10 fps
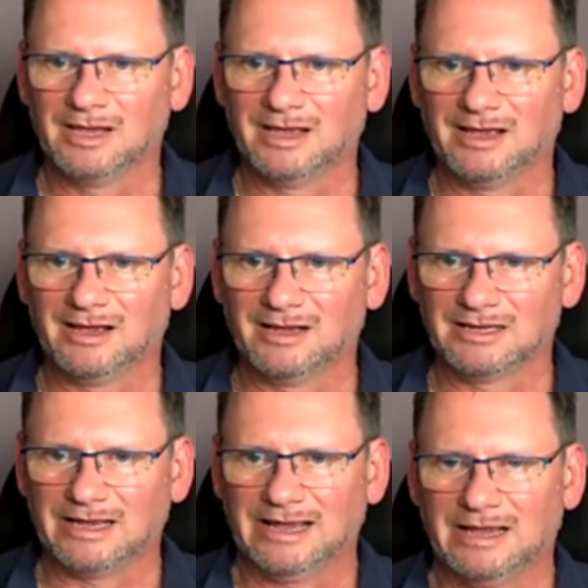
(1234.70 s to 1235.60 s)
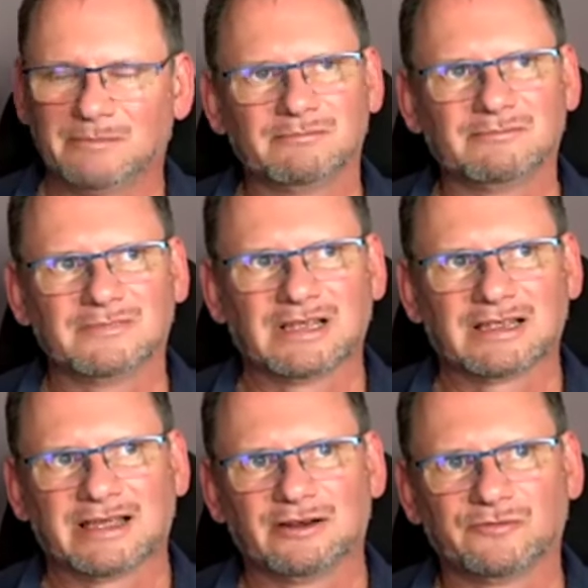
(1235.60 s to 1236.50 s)
I'm
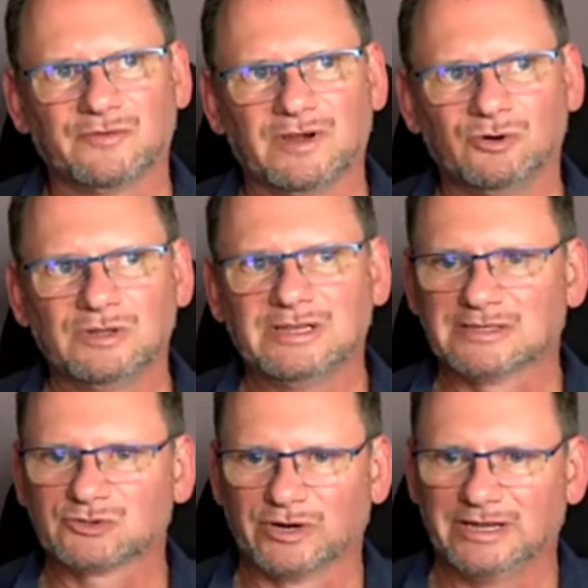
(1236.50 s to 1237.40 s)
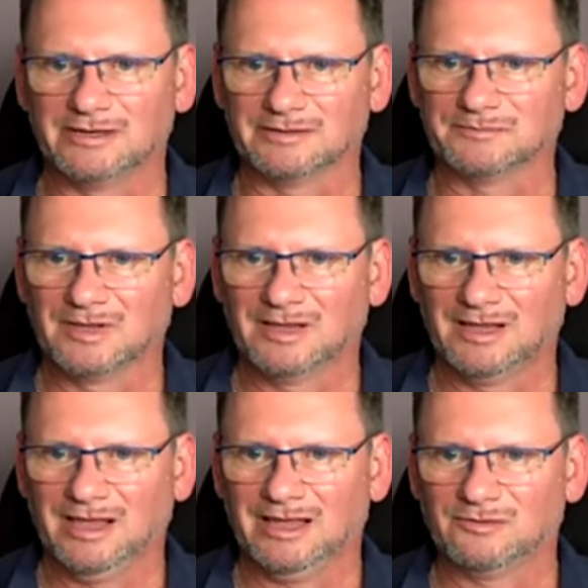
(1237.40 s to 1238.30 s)
kind of only a trainer,
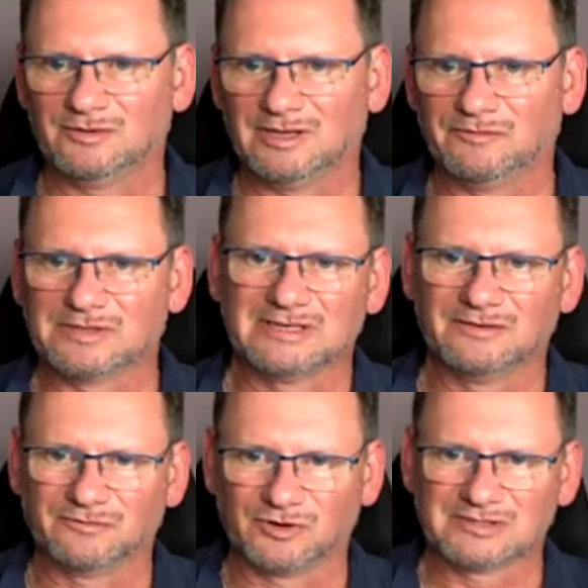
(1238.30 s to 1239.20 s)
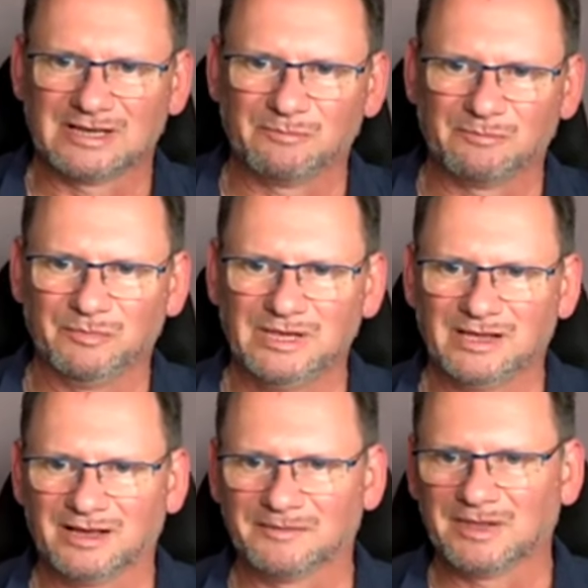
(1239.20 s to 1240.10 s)
and if I see, for example,
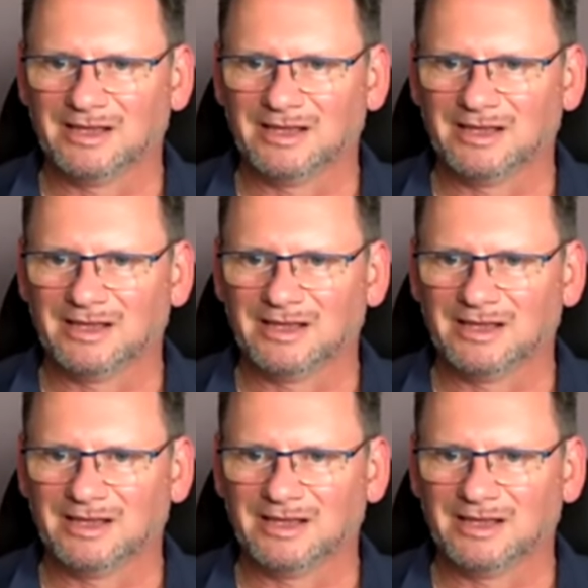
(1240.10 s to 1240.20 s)
Miha